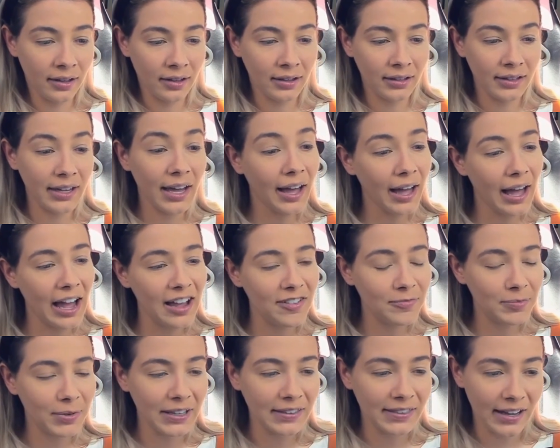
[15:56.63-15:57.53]
Yeah, I've
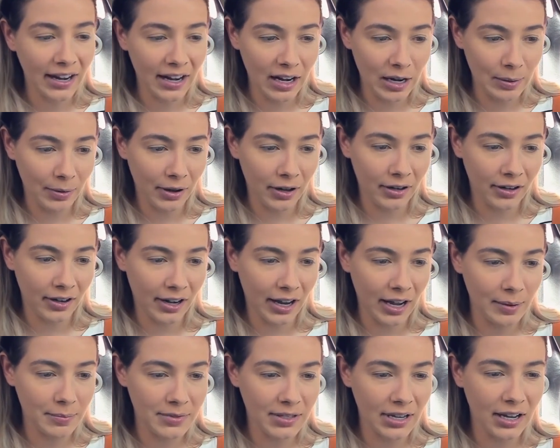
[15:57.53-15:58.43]
played the Harry Potter
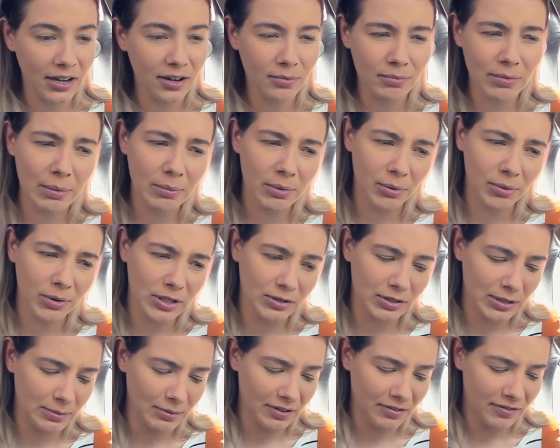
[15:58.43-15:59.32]
games. I don't remember which
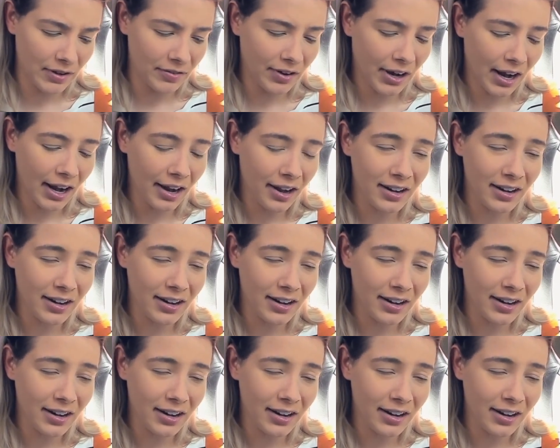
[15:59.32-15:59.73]
one's my favorite. I